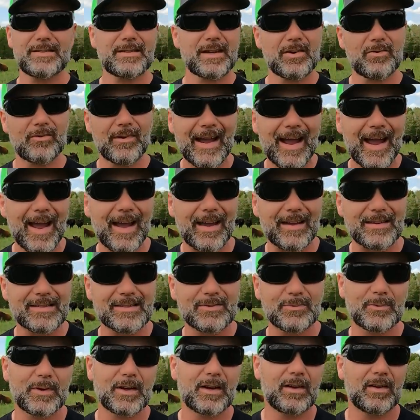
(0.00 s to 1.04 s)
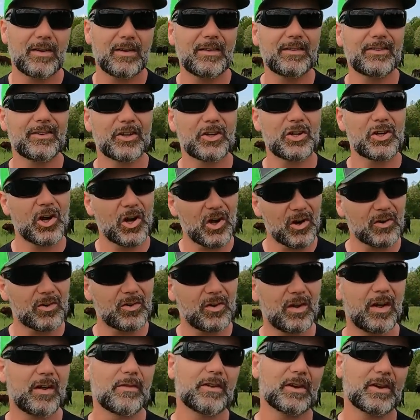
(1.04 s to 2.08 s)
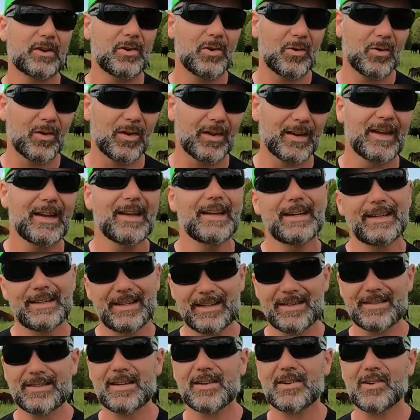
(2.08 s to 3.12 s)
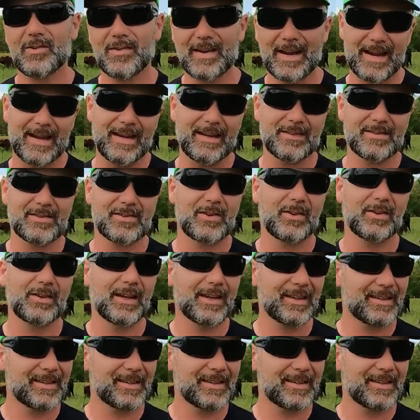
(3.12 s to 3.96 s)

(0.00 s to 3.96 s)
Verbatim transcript: is a grass. Well, the kernel of the corn is a grain. So